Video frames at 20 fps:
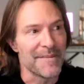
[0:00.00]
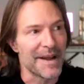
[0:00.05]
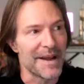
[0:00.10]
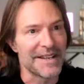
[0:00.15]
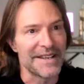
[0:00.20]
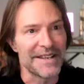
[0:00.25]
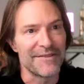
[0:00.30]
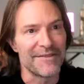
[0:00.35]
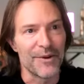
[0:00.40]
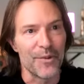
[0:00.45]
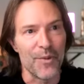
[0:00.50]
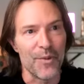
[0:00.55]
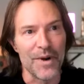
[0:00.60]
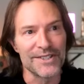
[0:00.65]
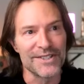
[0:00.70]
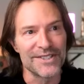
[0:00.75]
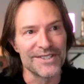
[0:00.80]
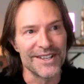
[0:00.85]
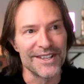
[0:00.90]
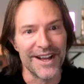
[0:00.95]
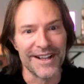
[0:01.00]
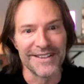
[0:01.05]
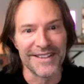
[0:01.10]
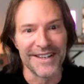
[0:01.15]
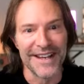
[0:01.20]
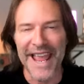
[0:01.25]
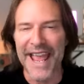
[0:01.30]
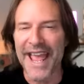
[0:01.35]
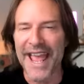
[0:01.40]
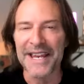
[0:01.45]
I never once thought
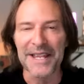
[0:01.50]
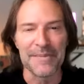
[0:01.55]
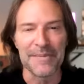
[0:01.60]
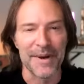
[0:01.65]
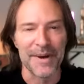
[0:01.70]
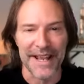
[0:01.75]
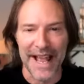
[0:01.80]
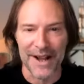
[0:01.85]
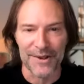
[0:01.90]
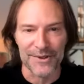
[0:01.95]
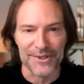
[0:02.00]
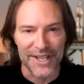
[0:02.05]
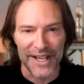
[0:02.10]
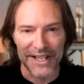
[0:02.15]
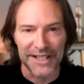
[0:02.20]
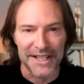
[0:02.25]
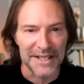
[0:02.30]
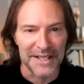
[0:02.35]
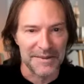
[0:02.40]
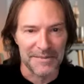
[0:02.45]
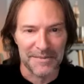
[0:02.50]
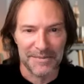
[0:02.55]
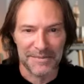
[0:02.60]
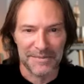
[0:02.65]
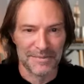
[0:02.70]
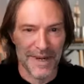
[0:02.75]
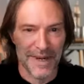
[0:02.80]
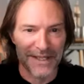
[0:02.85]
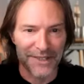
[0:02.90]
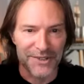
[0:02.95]
that anybody outside like
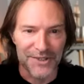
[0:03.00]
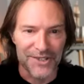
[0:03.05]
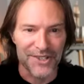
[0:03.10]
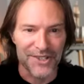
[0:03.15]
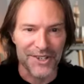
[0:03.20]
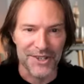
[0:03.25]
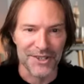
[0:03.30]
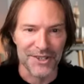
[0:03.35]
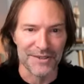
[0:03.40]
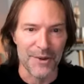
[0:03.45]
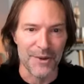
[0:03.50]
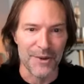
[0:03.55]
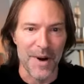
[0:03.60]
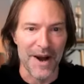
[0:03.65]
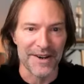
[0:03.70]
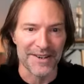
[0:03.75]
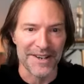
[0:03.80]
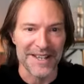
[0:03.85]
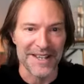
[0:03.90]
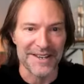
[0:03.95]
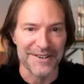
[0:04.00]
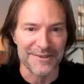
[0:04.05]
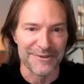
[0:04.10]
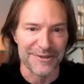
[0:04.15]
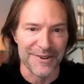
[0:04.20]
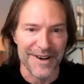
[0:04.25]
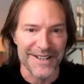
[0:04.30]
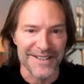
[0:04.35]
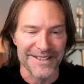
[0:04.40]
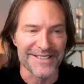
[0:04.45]
my little circle of choir geek
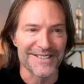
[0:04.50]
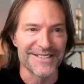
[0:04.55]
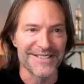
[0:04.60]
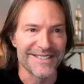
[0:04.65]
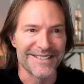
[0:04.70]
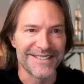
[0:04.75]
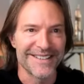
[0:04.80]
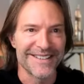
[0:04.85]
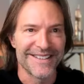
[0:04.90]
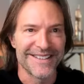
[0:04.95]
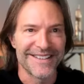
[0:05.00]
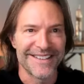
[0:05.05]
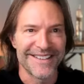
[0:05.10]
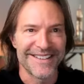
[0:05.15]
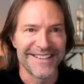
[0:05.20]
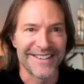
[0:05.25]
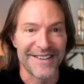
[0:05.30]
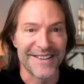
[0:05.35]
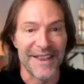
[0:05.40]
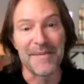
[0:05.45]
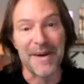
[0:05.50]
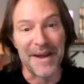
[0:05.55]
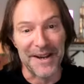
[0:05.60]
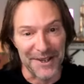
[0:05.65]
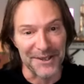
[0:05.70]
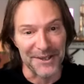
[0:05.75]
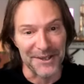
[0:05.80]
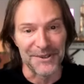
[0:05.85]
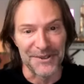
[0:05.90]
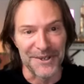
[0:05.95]
friends, that might
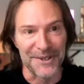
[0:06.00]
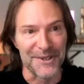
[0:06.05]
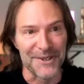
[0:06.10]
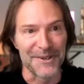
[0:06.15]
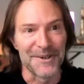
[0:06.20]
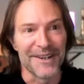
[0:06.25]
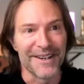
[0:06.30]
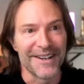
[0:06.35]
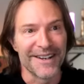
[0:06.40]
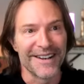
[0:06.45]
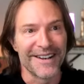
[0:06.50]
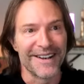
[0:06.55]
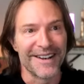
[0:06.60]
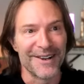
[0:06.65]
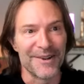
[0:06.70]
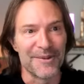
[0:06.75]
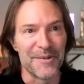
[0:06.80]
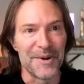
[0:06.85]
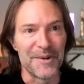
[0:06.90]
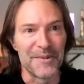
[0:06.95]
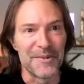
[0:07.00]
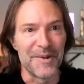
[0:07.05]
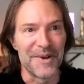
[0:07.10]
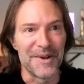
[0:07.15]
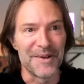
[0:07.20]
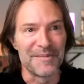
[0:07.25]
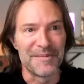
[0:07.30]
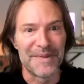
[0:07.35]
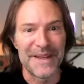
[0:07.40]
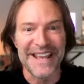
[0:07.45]
include you, would
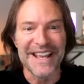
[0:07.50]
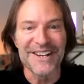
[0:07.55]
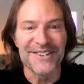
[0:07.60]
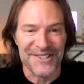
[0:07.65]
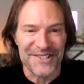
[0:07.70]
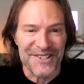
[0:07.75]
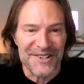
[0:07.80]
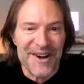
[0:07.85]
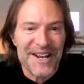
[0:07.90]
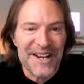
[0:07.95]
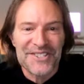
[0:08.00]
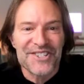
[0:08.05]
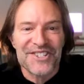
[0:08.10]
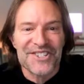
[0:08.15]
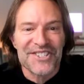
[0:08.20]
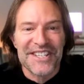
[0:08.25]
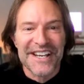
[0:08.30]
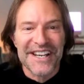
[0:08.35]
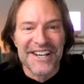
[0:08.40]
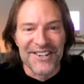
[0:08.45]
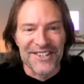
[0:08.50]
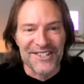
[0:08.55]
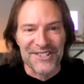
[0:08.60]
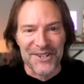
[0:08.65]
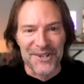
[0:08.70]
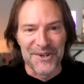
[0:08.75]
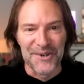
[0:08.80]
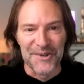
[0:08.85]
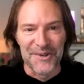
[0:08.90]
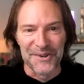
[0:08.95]
be interested, right? Just singers
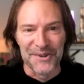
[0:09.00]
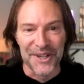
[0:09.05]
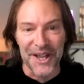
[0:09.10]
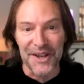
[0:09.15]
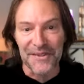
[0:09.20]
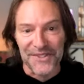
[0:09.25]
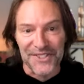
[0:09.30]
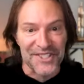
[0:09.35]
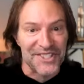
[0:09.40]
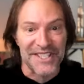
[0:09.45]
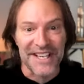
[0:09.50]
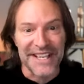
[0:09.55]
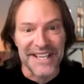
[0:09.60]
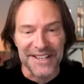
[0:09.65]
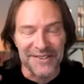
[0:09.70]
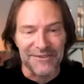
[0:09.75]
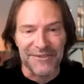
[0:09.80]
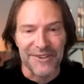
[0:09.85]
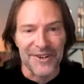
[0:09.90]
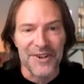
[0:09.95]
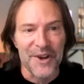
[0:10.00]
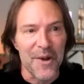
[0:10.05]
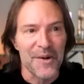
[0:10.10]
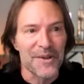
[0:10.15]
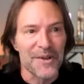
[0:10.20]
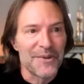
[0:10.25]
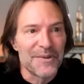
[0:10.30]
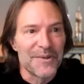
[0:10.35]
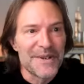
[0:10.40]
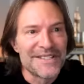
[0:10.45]
who love singing for no
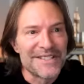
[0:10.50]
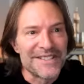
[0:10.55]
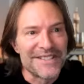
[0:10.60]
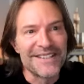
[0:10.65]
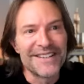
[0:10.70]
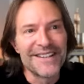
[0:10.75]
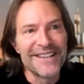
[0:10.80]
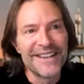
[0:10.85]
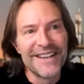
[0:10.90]
other reason.